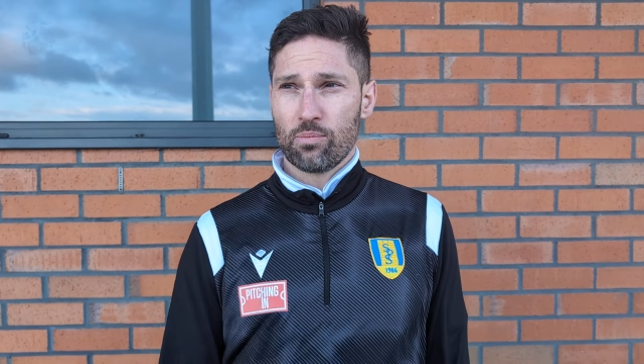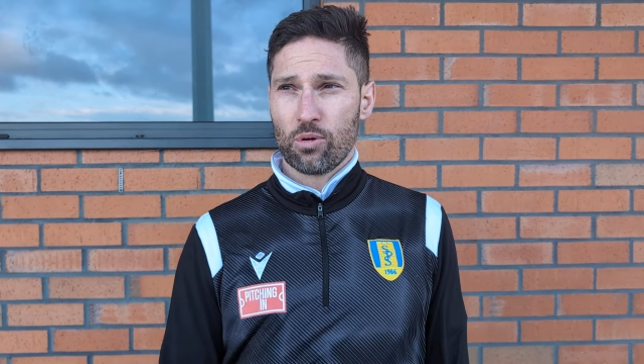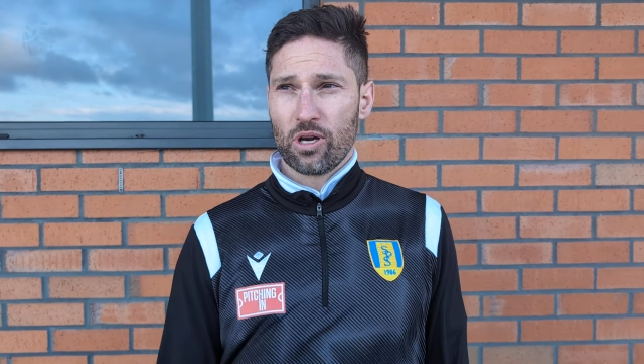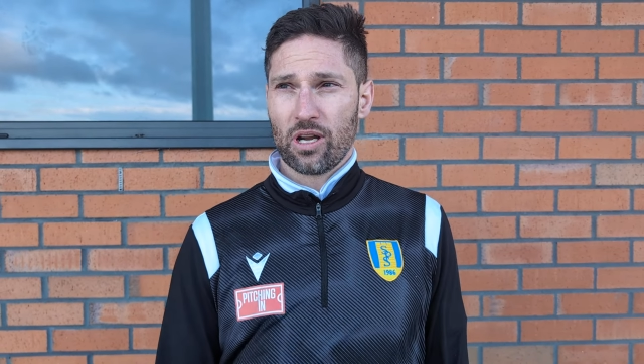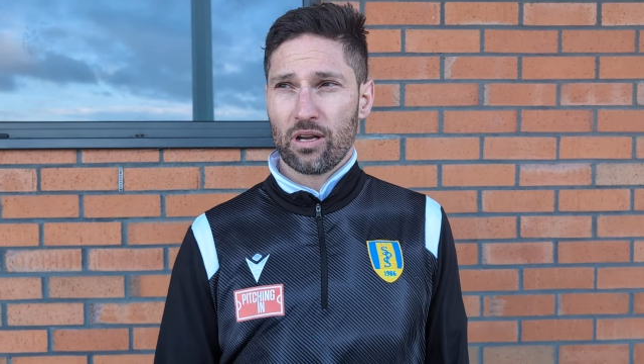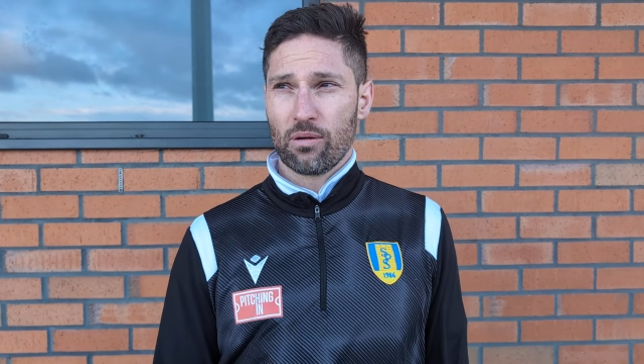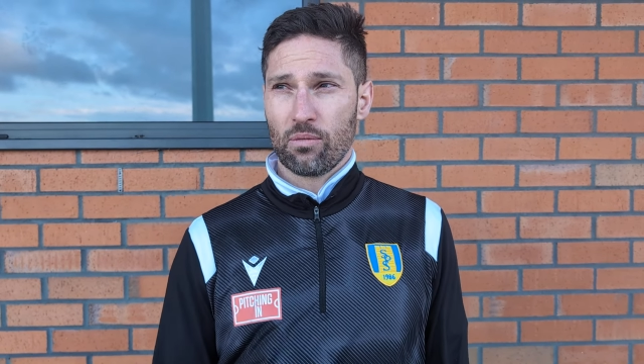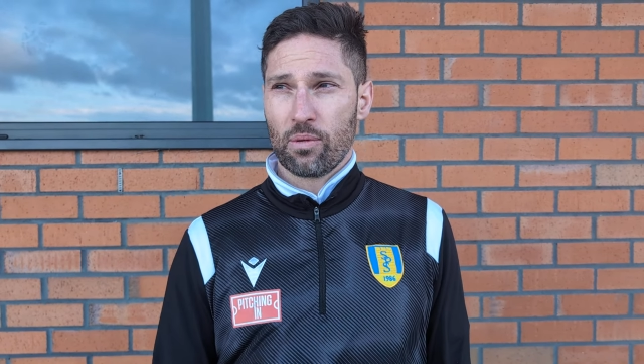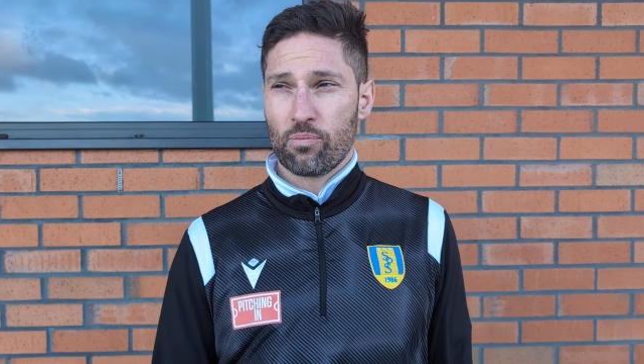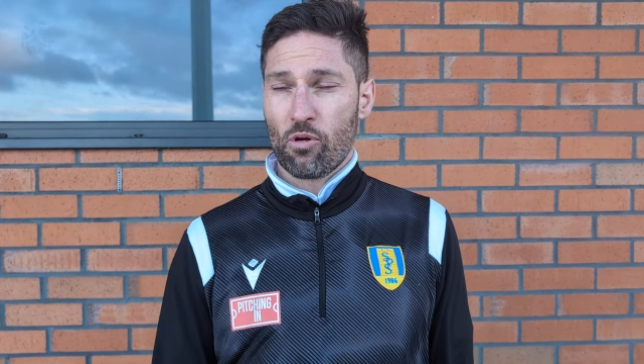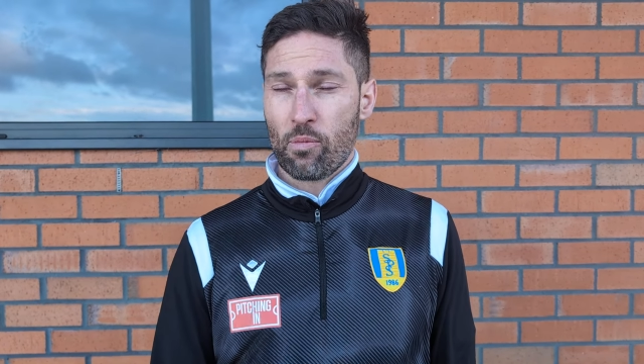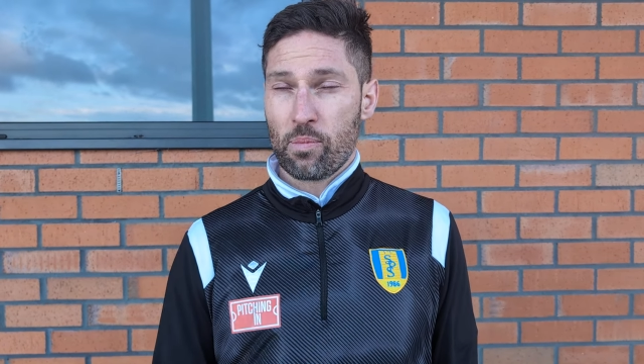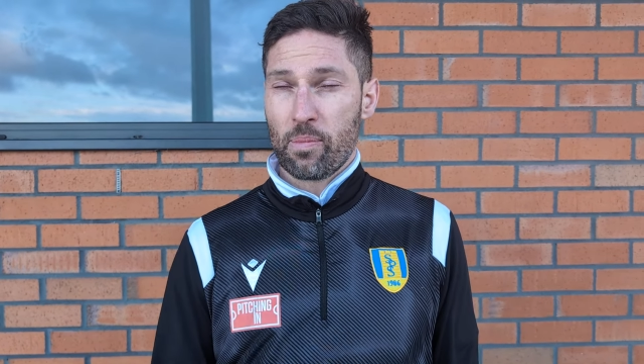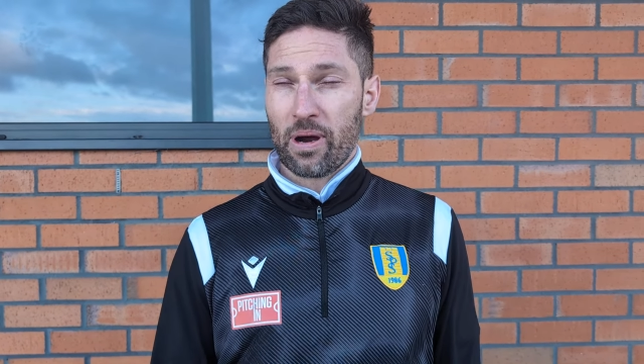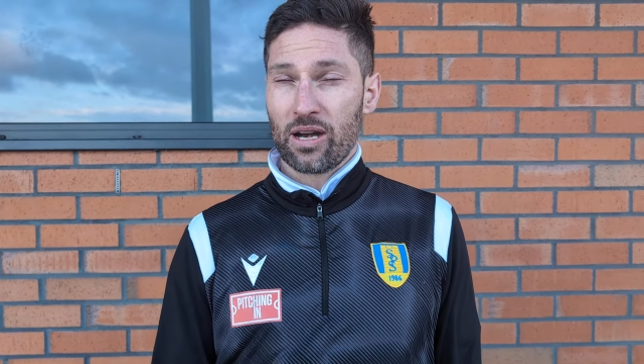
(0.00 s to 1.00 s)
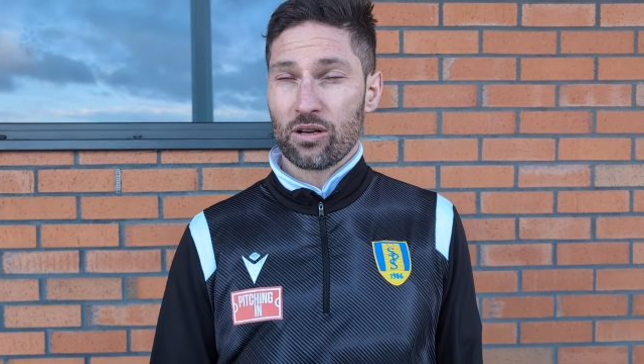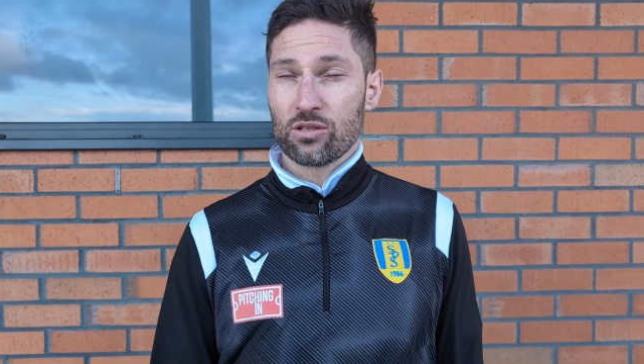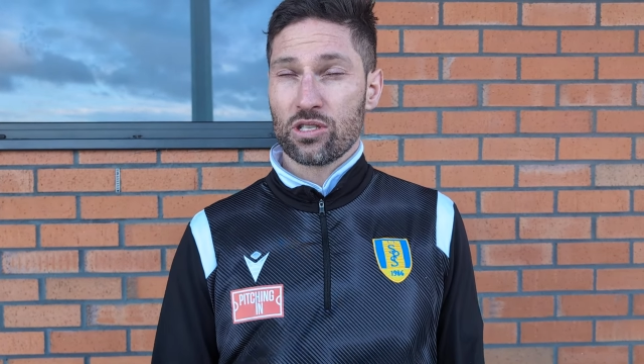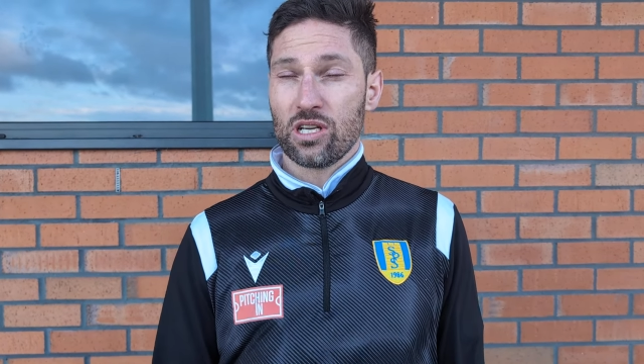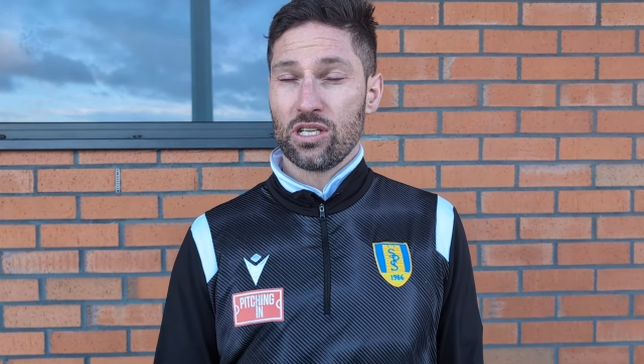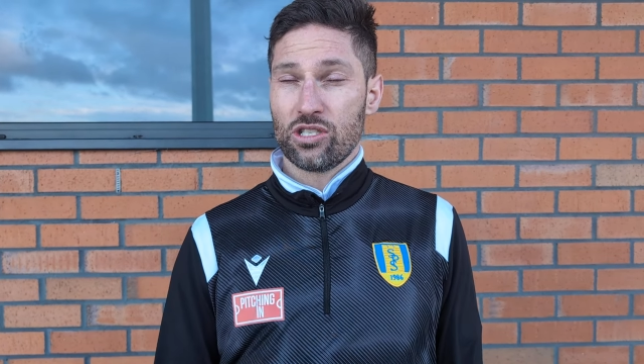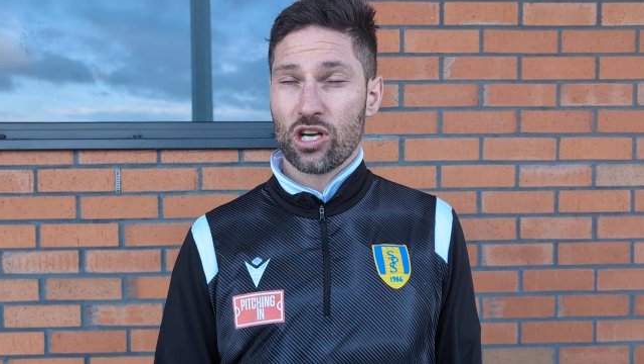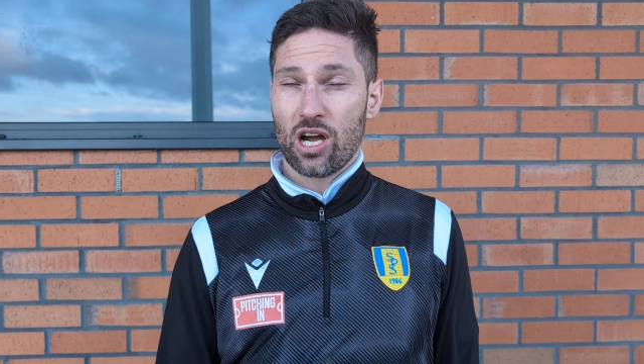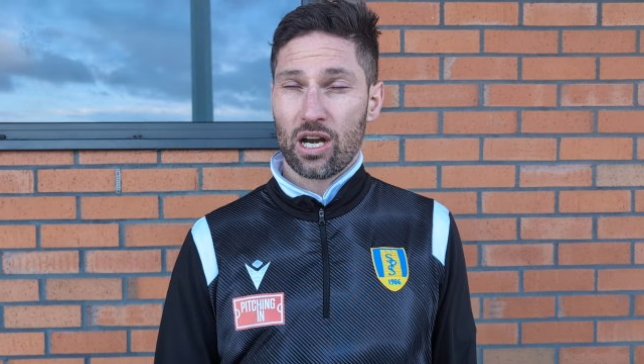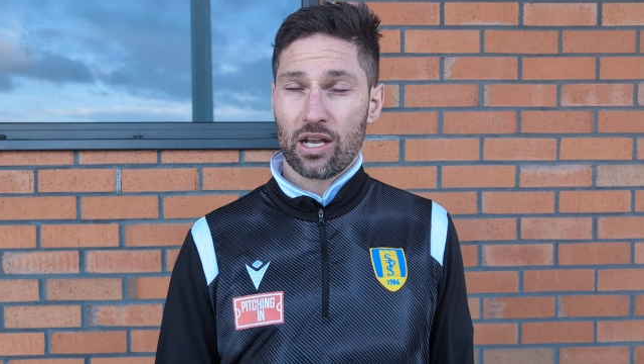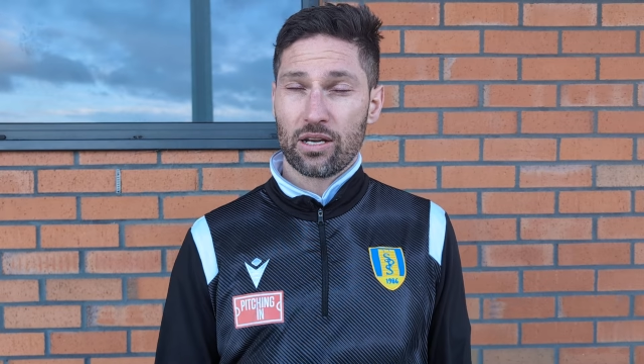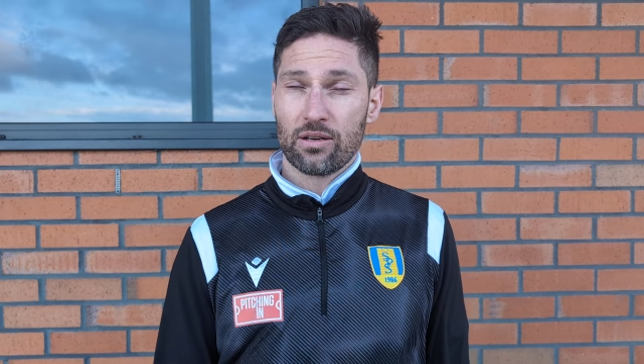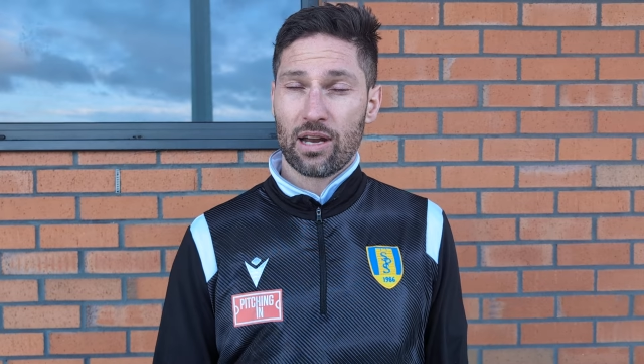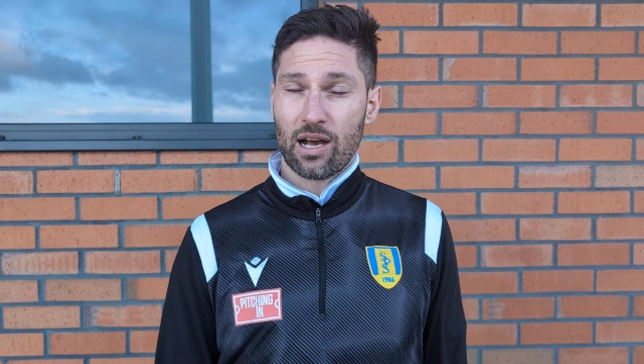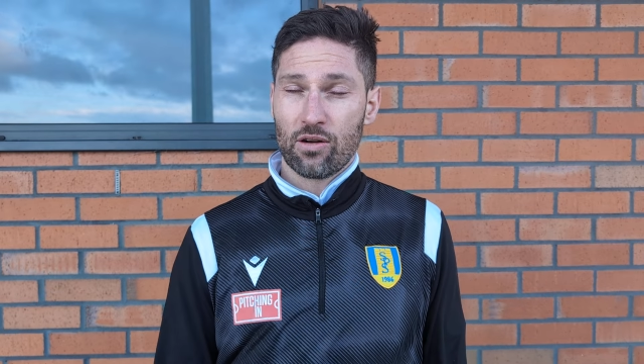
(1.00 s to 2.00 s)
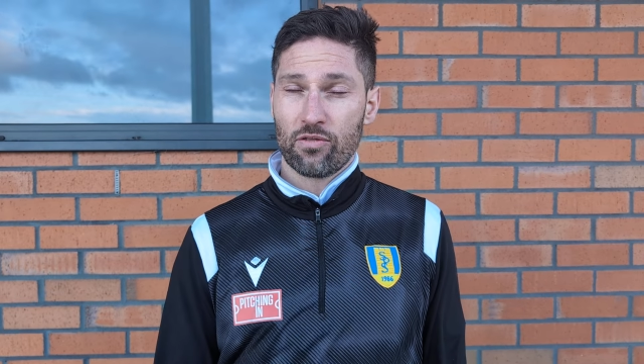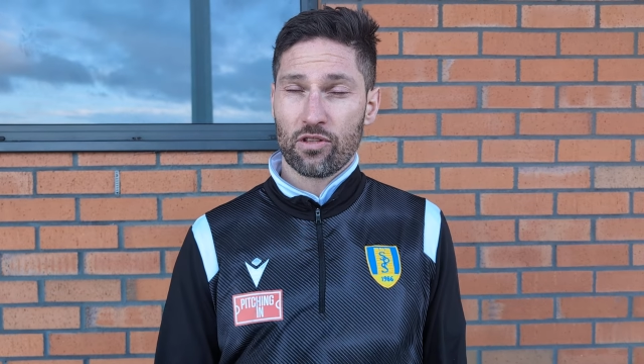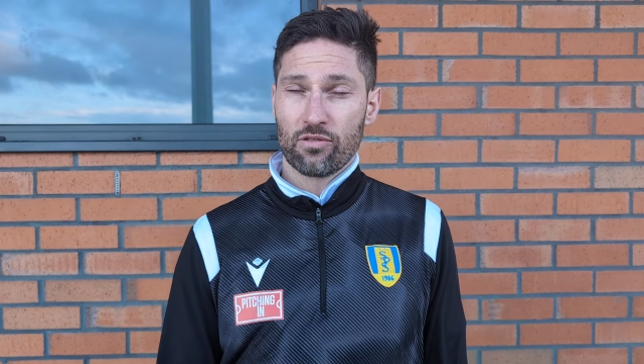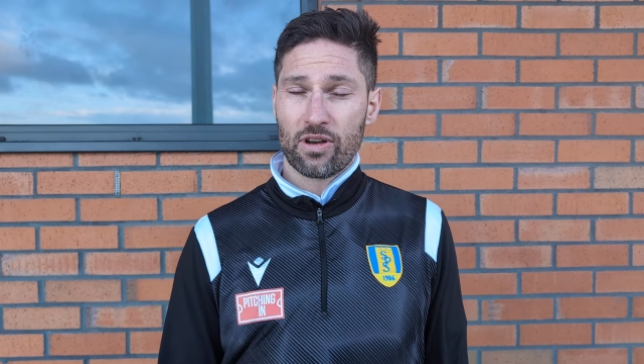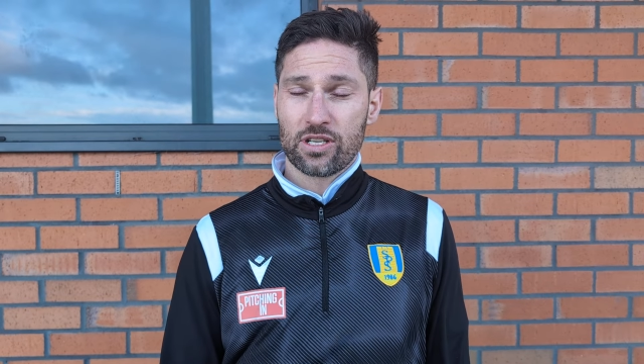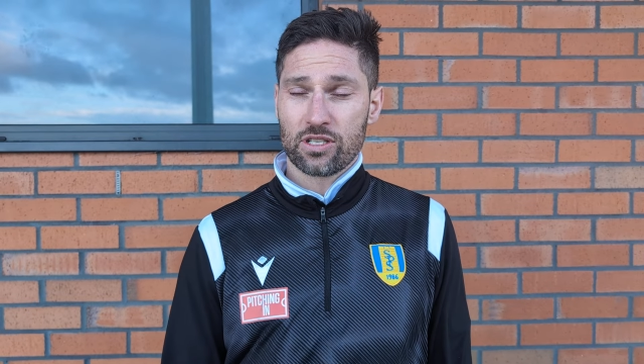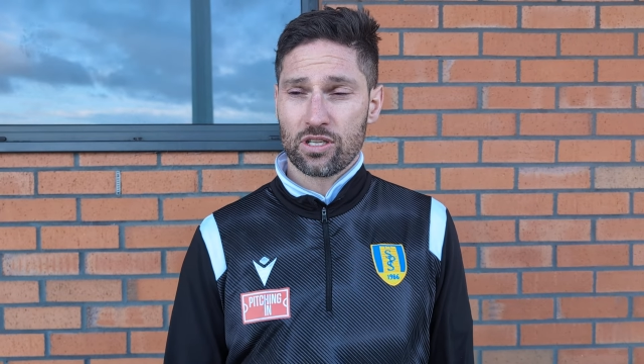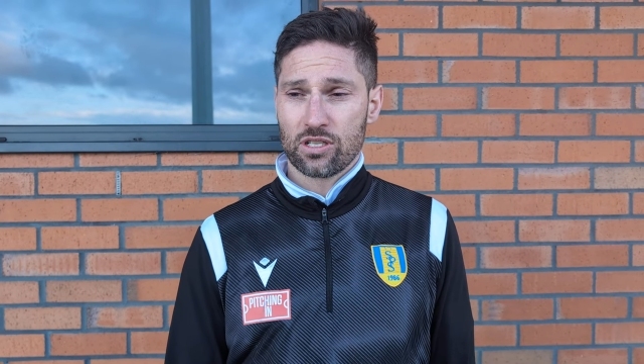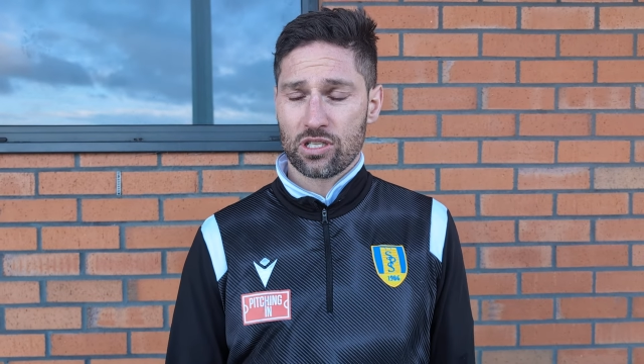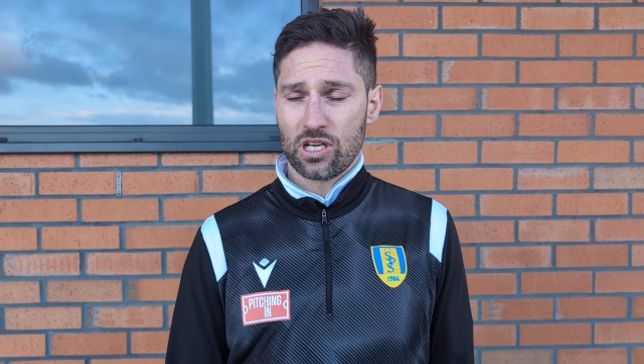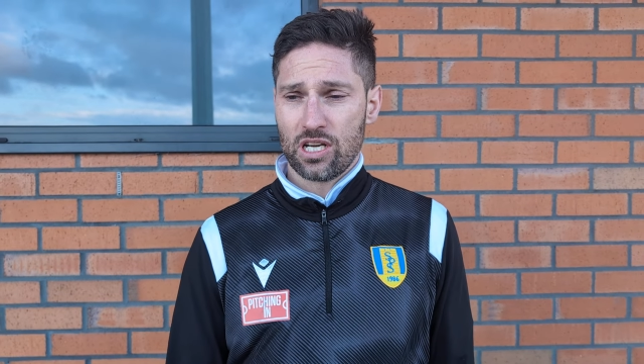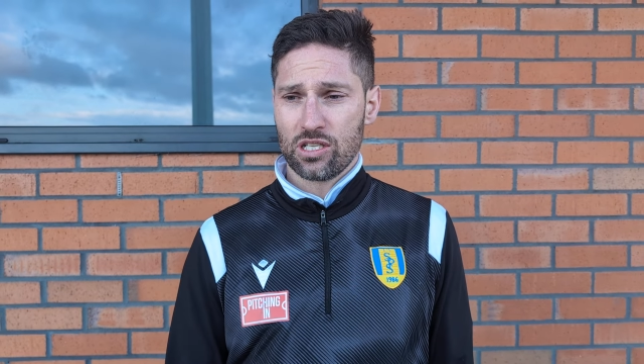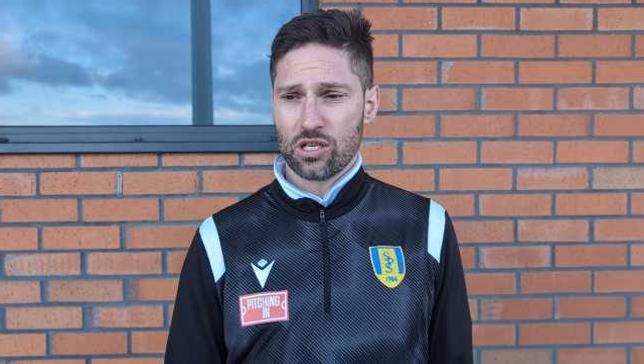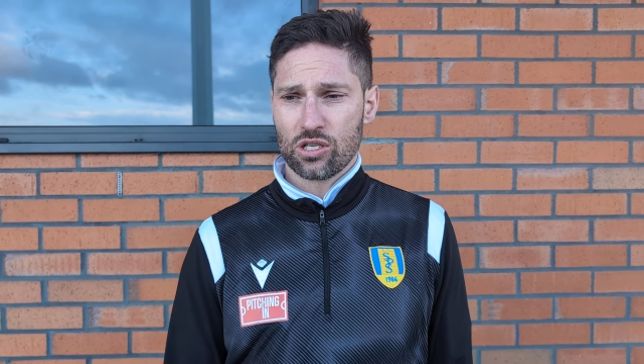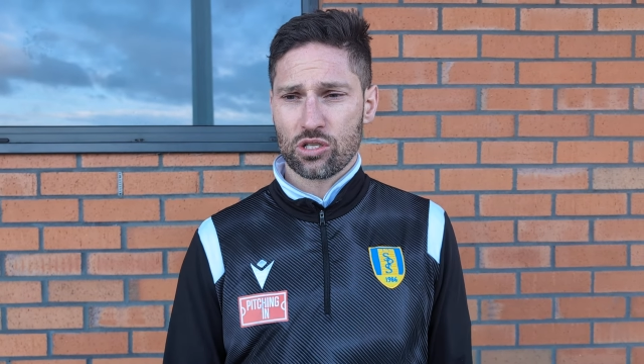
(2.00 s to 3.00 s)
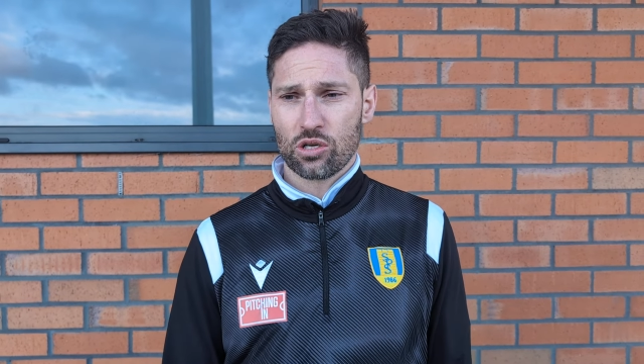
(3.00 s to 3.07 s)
We're going to see now for the rest of the season,